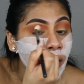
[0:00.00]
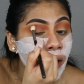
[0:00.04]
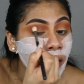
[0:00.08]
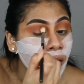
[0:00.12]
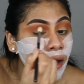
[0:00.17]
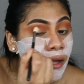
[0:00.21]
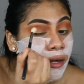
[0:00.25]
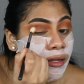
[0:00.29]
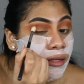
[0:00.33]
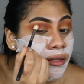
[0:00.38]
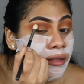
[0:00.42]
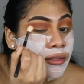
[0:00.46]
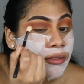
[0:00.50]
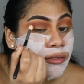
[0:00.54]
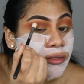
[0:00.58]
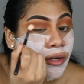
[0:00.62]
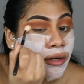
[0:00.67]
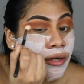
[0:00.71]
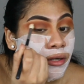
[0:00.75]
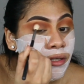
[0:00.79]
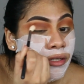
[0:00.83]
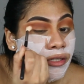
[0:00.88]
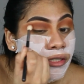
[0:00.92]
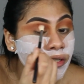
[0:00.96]
adding the
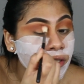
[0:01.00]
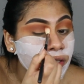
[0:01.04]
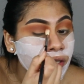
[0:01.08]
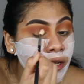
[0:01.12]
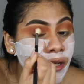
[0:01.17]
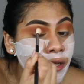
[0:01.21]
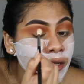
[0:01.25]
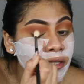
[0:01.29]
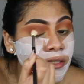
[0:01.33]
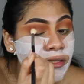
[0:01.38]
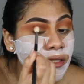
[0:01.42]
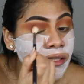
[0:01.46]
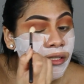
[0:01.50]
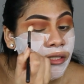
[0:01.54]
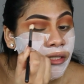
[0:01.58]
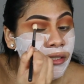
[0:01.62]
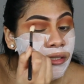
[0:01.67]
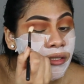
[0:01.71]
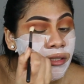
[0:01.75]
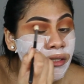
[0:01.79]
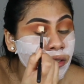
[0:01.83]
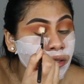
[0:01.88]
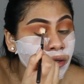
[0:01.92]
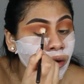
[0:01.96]
darker shades such
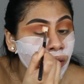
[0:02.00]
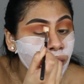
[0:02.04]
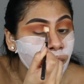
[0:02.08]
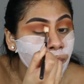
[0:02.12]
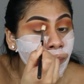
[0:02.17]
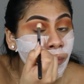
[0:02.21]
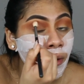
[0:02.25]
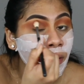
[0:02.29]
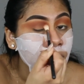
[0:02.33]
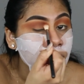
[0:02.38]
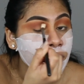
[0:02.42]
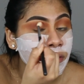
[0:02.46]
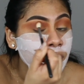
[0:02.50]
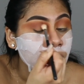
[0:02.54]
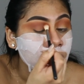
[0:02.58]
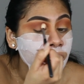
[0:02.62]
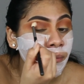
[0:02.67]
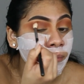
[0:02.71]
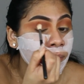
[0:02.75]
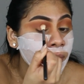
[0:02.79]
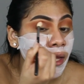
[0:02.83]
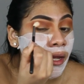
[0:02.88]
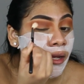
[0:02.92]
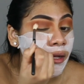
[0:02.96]
as the dark browns and the
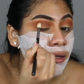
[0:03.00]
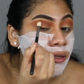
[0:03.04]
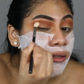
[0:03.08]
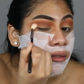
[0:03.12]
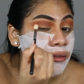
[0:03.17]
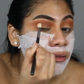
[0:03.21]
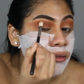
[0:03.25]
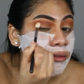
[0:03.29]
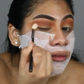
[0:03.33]
black.